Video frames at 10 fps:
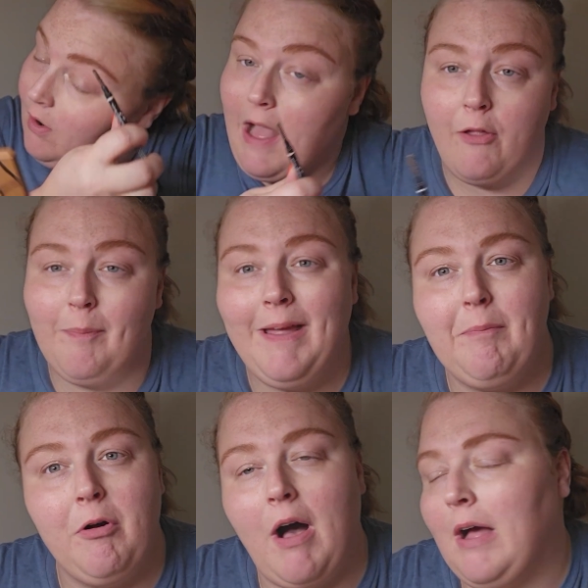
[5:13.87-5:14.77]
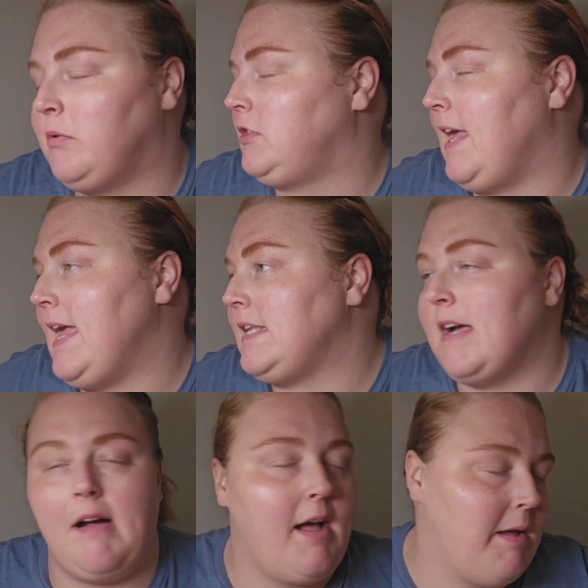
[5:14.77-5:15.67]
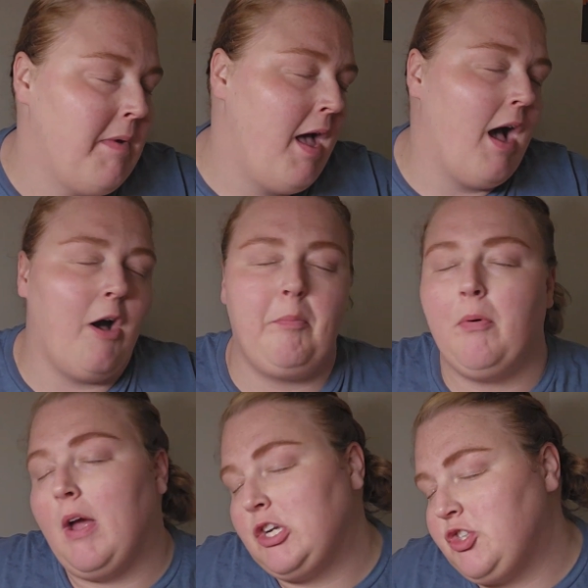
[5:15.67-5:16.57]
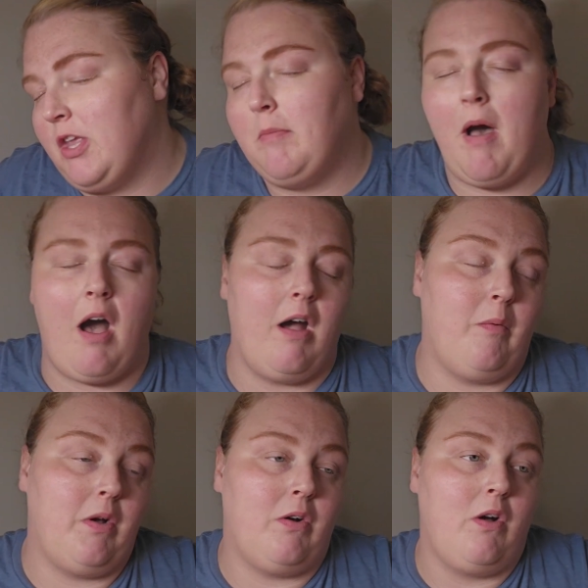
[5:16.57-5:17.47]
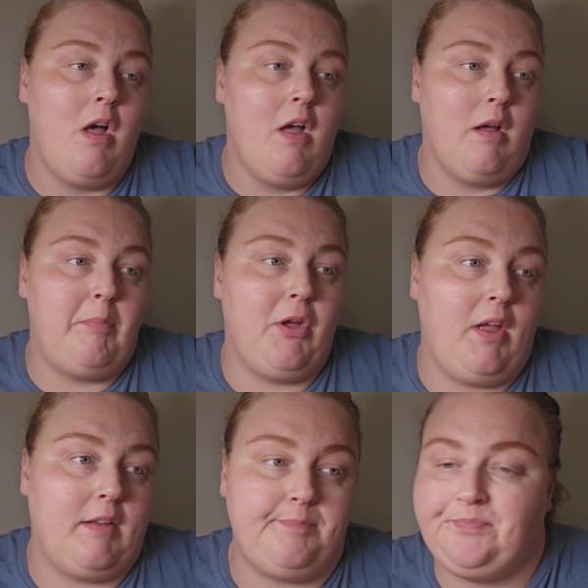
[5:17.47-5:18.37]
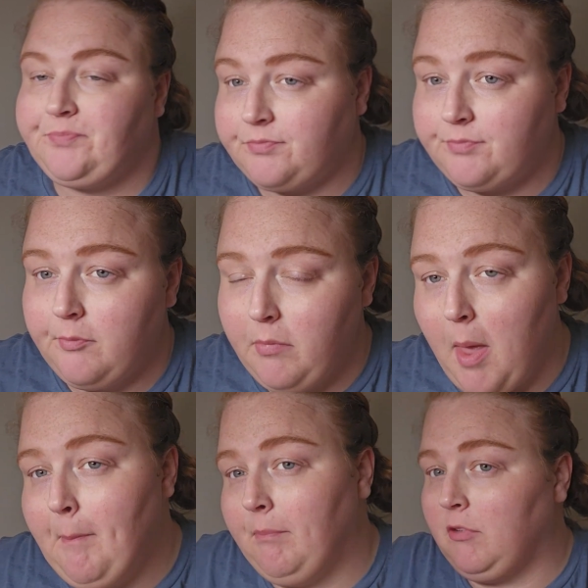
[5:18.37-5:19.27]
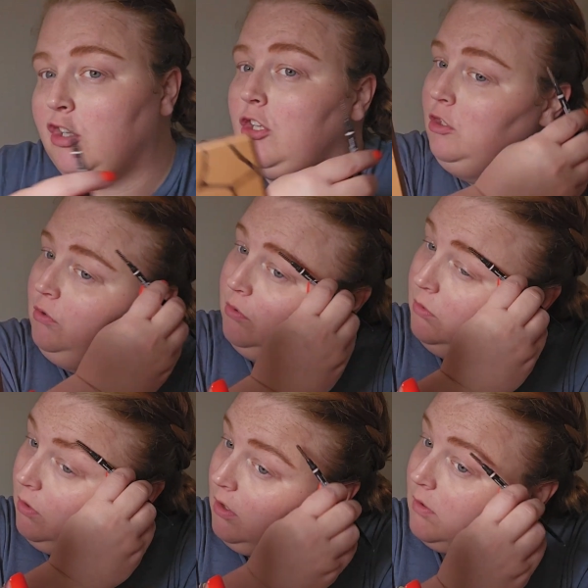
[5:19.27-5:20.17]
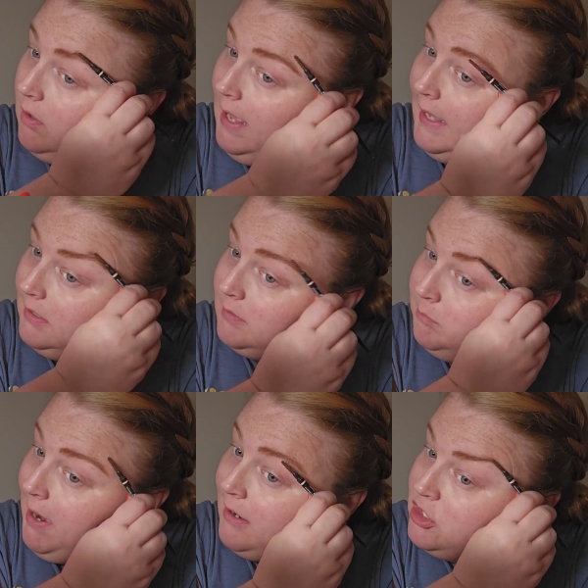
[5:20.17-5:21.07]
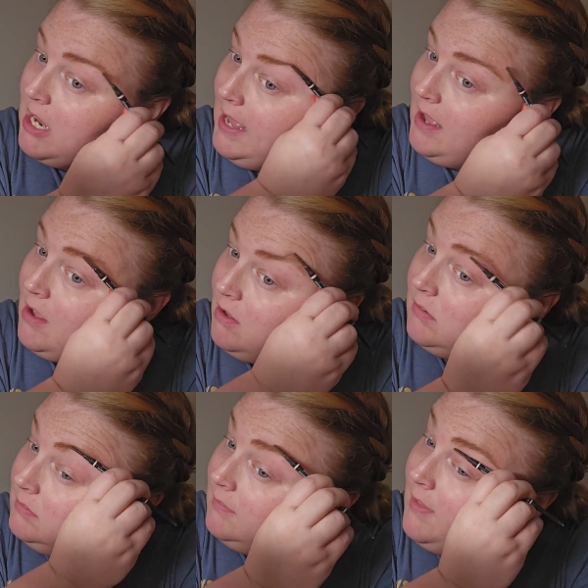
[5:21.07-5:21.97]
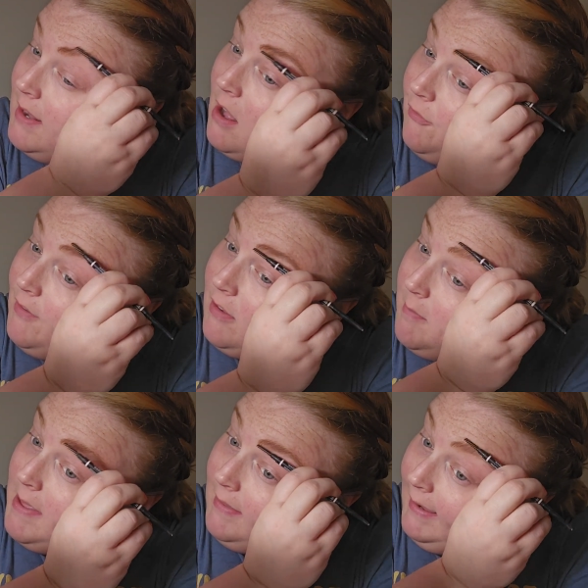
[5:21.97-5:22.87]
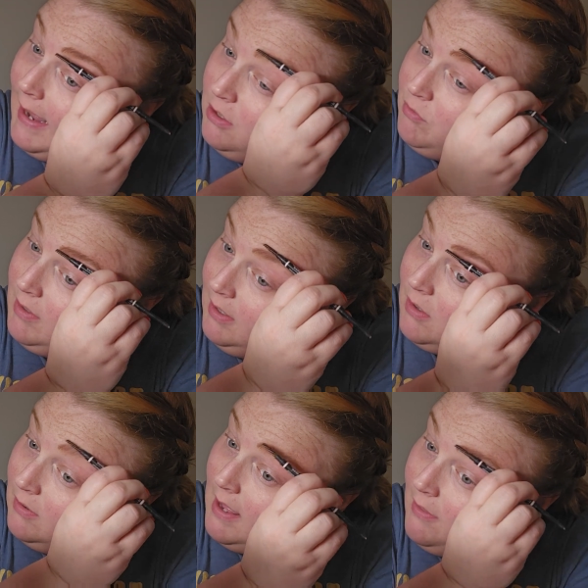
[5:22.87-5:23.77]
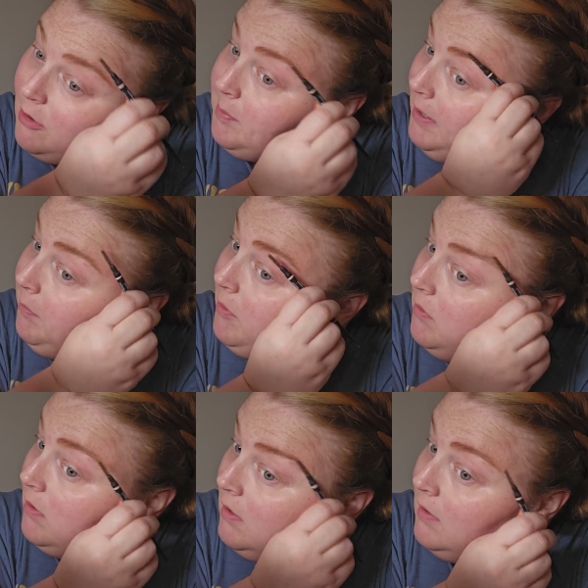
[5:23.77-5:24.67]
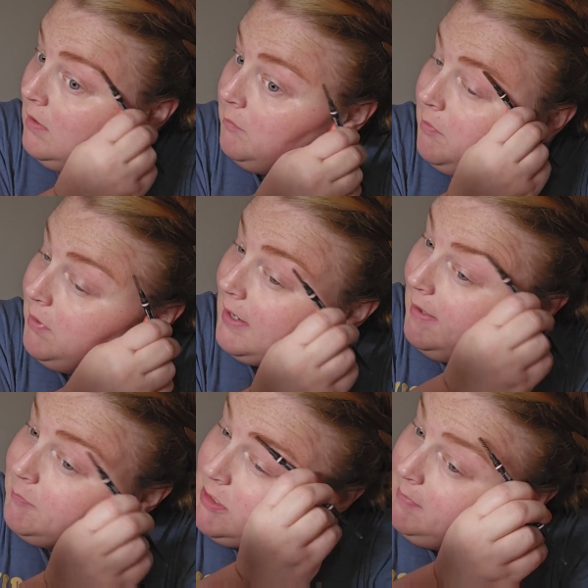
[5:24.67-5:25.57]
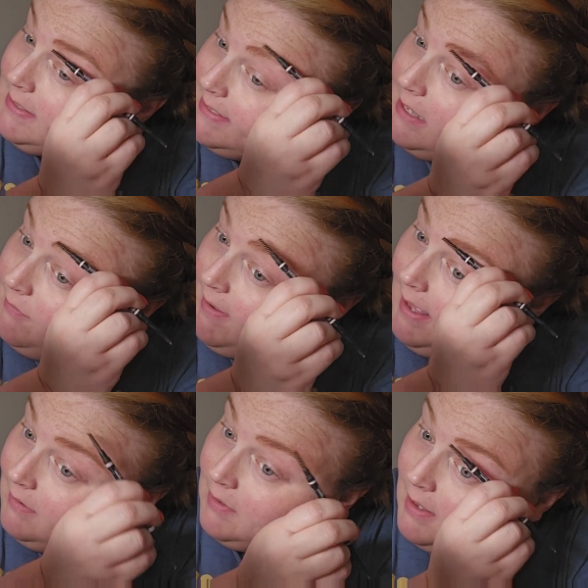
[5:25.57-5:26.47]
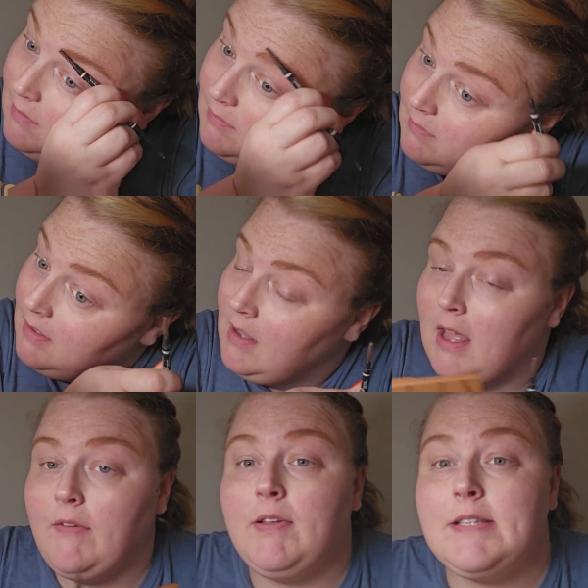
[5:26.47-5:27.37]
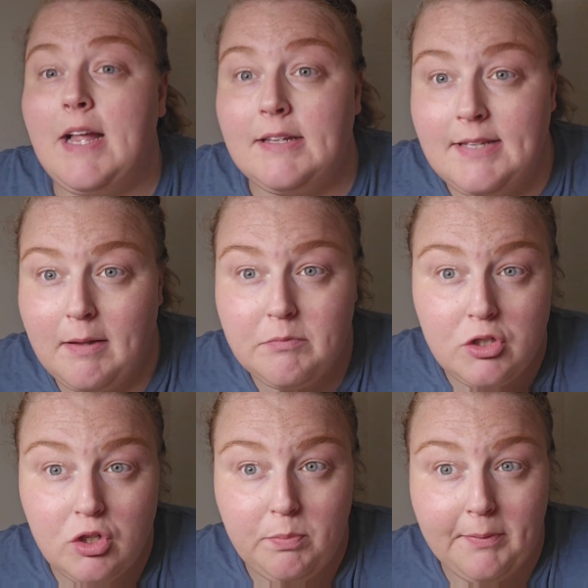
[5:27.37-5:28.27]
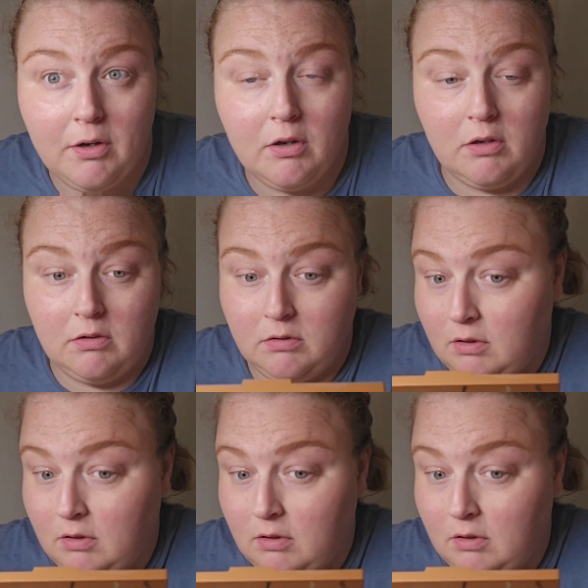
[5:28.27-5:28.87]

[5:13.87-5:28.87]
on other people, I will take time. I'll brush them. I will put glue or uh, brow gel, then I'll fill them in. Like, I do really good on other people. But when it comes to myself, I don't know. If it's not something super